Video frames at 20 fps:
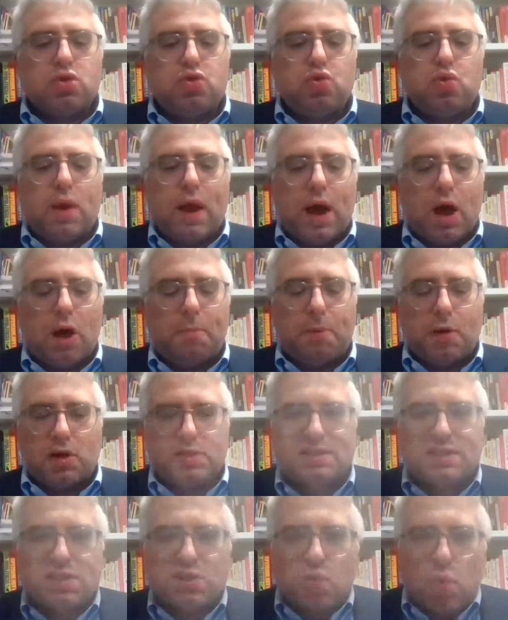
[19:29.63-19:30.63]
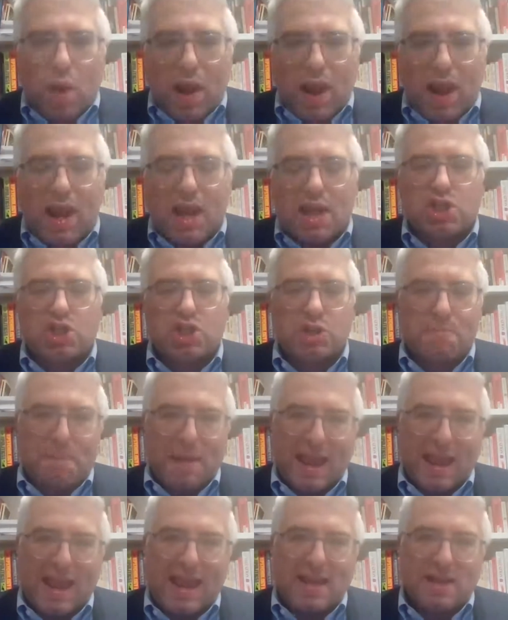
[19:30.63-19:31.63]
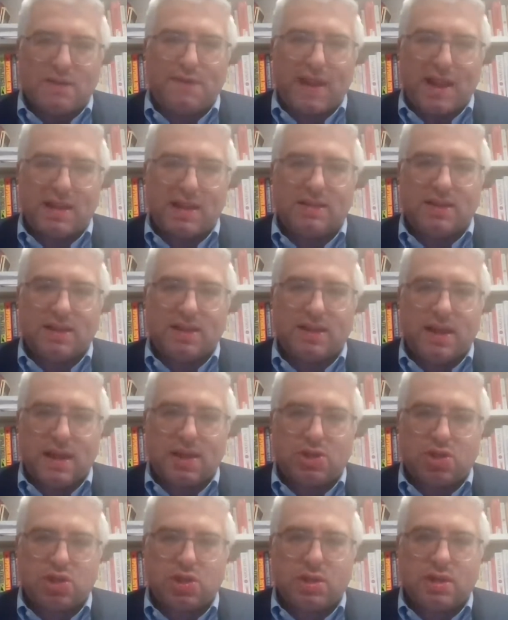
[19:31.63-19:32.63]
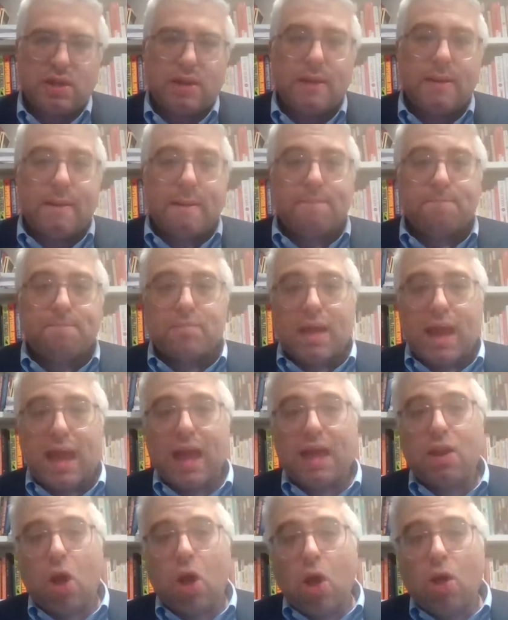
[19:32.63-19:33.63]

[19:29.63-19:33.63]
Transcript: to help assuage the pain of alienation and